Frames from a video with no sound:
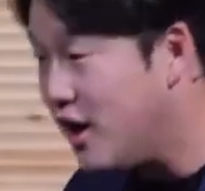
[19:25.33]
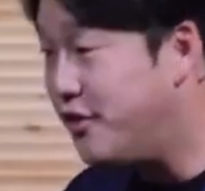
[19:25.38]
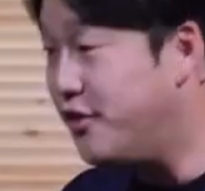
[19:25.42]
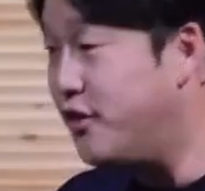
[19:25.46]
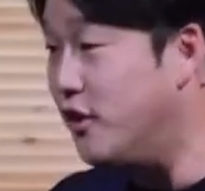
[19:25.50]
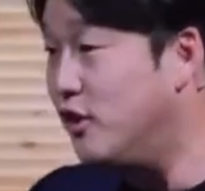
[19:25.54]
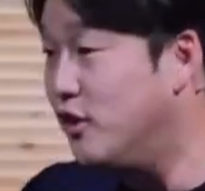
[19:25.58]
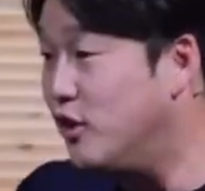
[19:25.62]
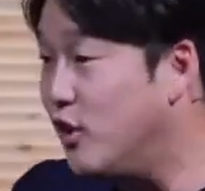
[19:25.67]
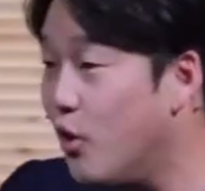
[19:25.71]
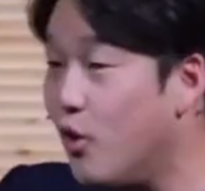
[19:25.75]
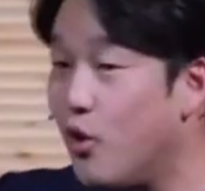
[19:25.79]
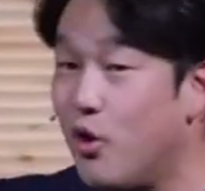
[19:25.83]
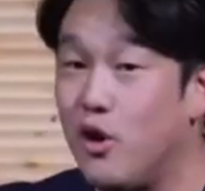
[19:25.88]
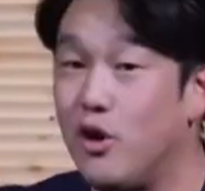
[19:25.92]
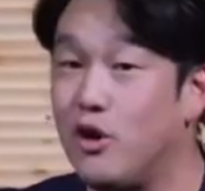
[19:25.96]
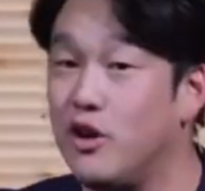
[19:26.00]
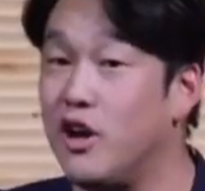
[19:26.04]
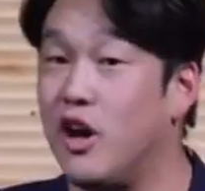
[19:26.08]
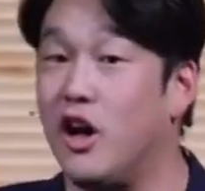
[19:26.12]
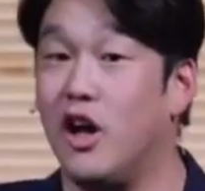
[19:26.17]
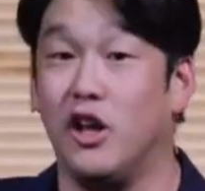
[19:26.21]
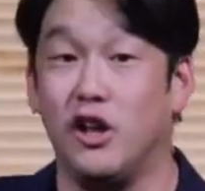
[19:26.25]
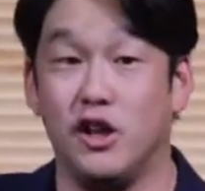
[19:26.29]
the Lord
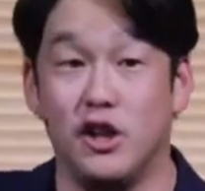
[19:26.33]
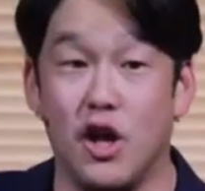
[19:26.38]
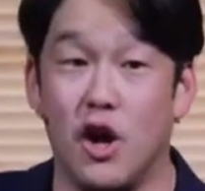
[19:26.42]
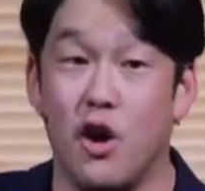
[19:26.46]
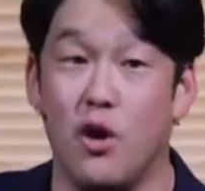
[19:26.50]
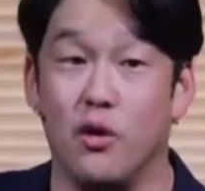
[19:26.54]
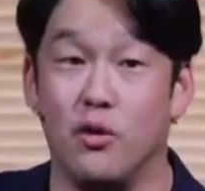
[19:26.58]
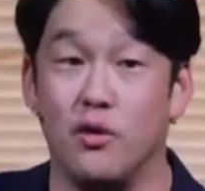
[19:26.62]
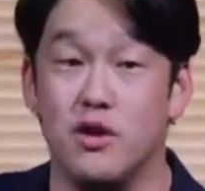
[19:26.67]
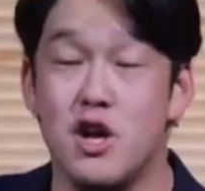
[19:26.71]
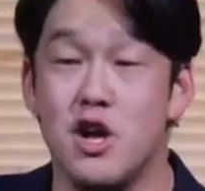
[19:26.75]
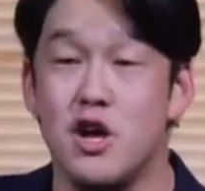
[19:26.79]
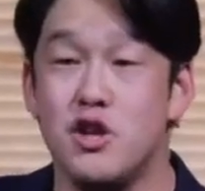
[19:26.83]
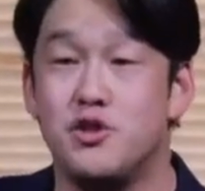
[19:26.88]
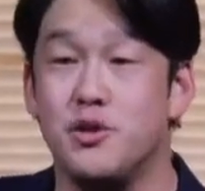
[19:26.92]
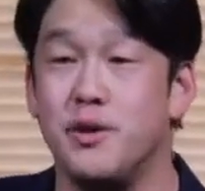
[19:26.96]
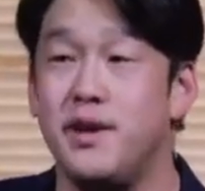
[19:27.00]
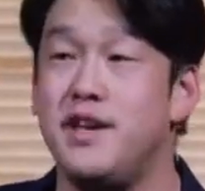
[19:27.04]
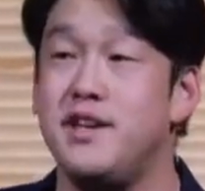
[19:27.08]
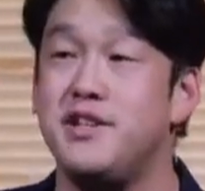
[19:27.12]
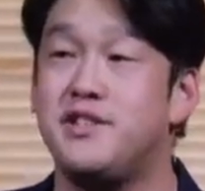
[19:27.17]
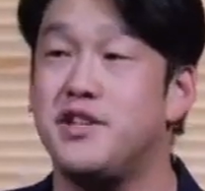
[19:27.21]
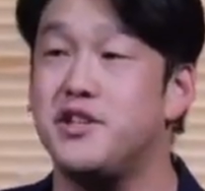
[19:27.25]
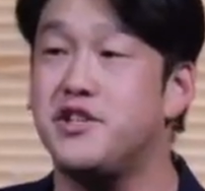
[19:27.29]
alone. So
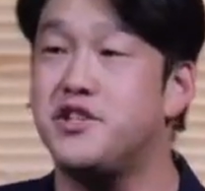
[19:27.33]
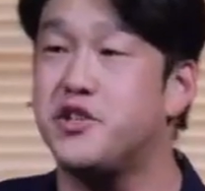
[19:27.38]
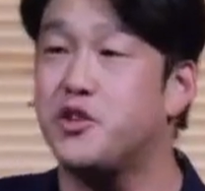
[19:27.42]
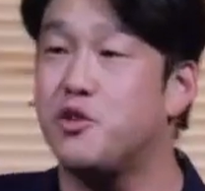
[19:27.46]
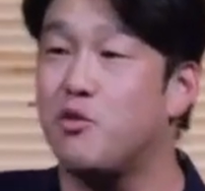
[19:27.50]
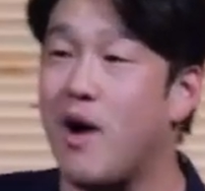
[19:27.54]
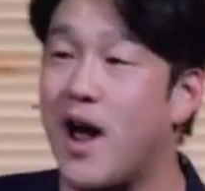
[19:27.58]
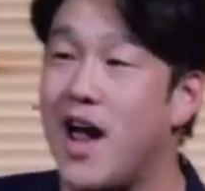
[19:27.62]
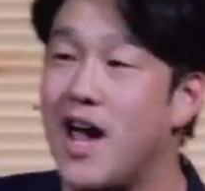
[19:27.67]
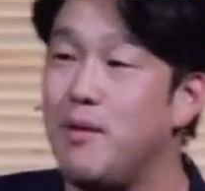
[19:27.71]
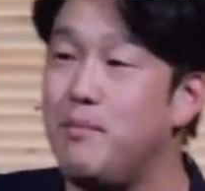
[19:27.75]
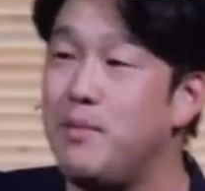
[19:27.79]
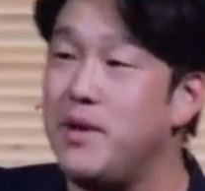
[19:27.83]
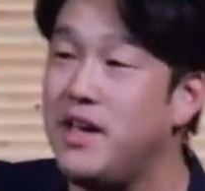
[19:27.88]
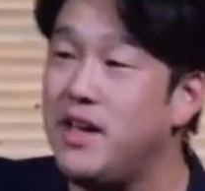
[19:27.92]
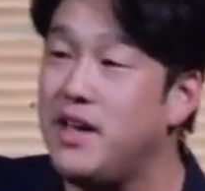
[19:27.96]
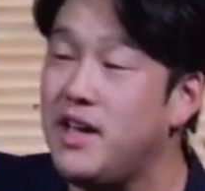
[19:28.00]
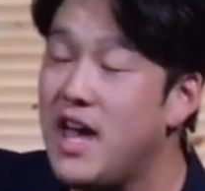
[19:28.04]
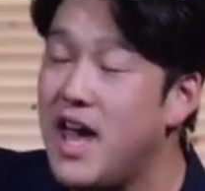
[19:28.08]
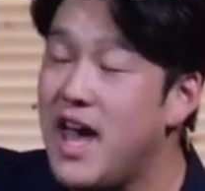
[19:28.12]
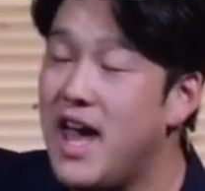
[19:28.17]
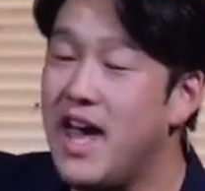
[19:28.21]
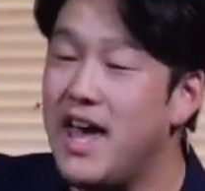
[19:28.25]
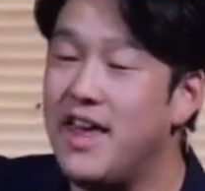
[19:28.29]
he's describing
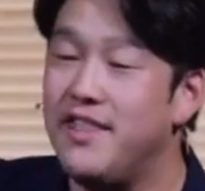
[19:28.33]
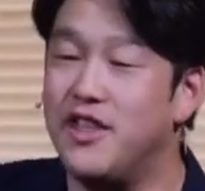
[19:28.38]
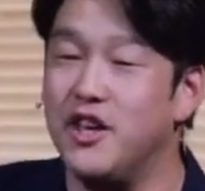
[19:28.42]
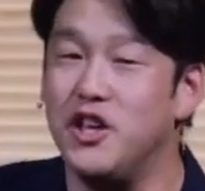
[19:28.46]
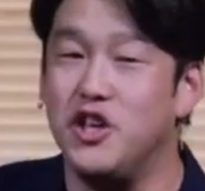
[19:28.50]
the